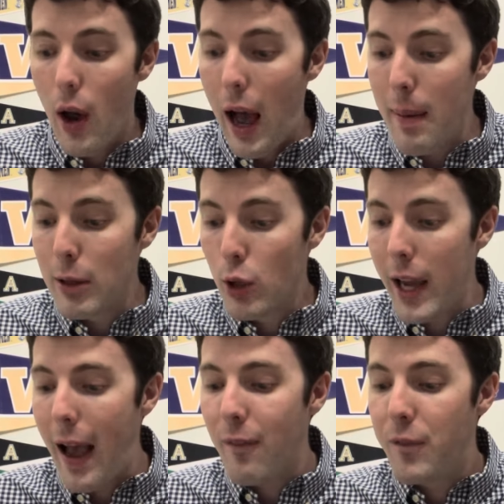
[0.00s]
I mean, look at
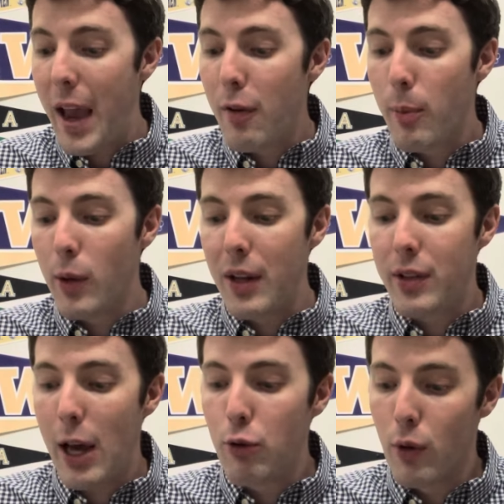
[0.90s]
how favorable that
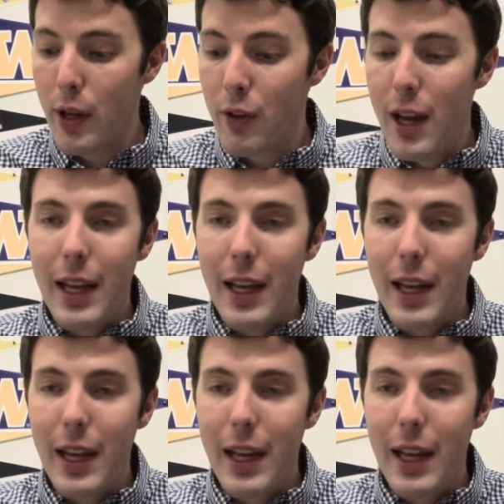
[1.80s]
schedule is.